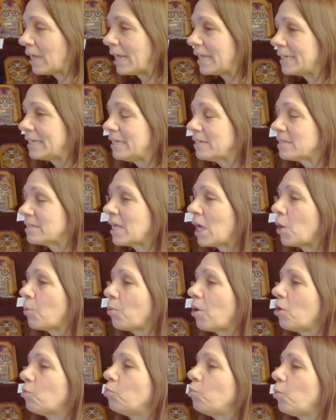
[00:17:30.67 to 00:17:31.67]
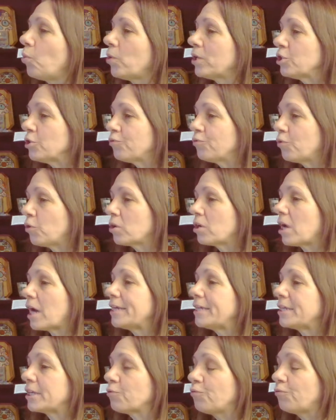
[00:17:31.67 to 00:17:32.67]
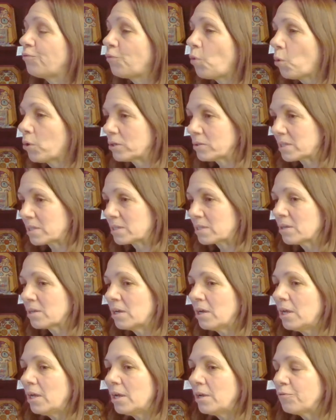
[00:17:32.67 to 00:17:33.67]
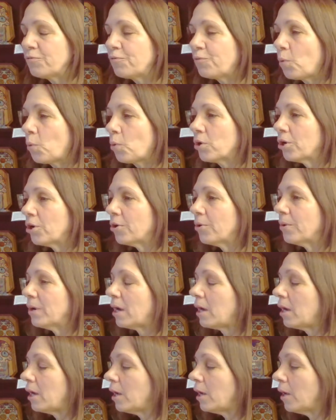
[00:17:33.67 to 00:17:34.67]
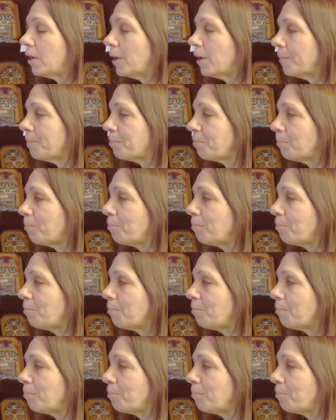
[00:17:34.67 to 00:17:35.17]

and he is now a wonderful guiding force for um,